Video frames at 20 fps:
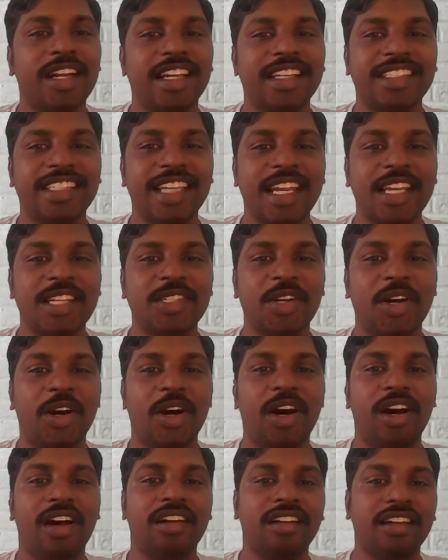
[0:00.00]
change
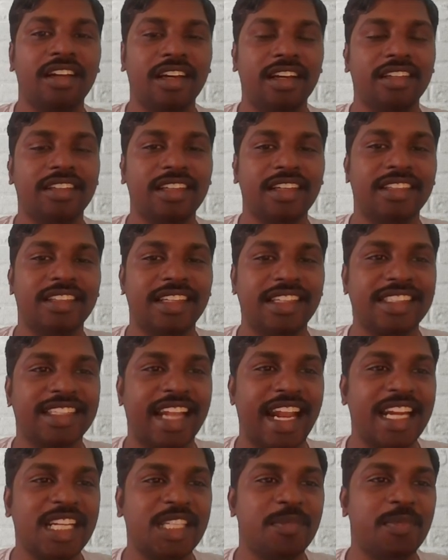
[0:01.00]
on the
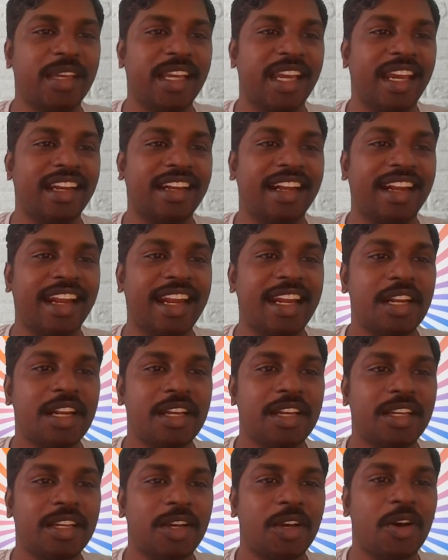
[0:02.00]
slides behind, right?
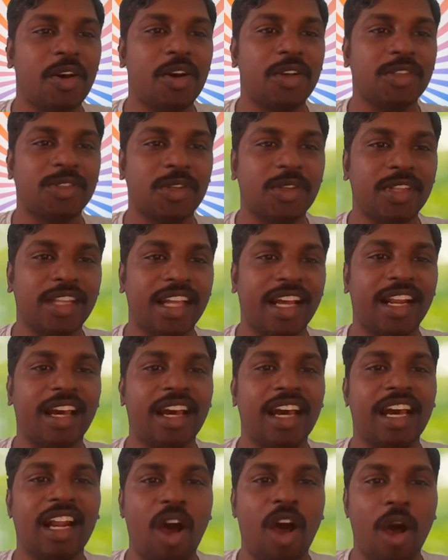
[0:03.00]
So there
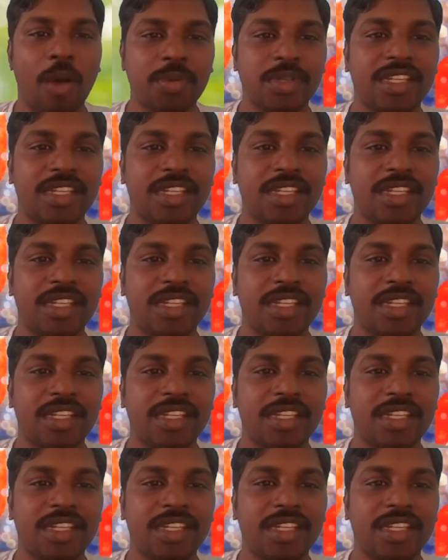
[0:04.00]
are options